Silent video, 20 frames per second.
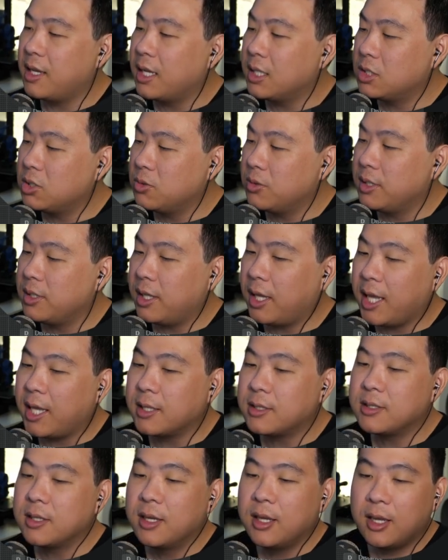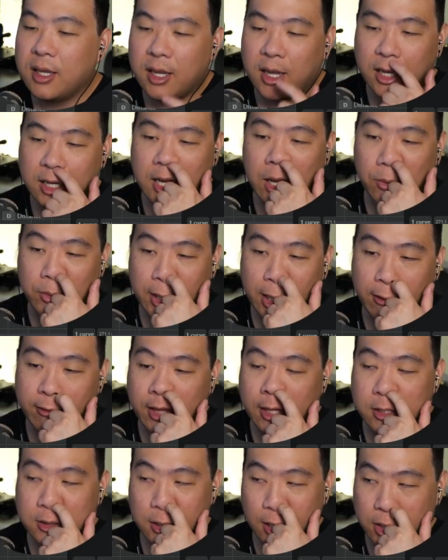enter in 8, and now we have
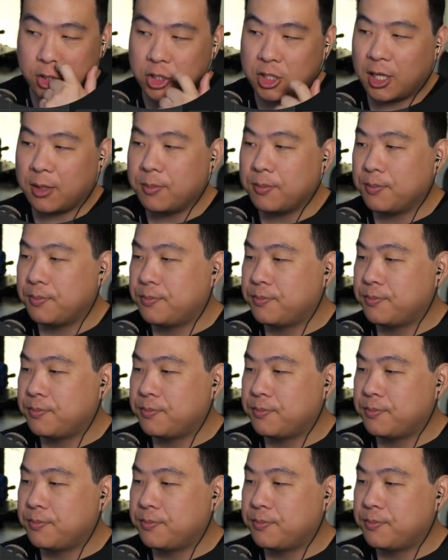that slot shape.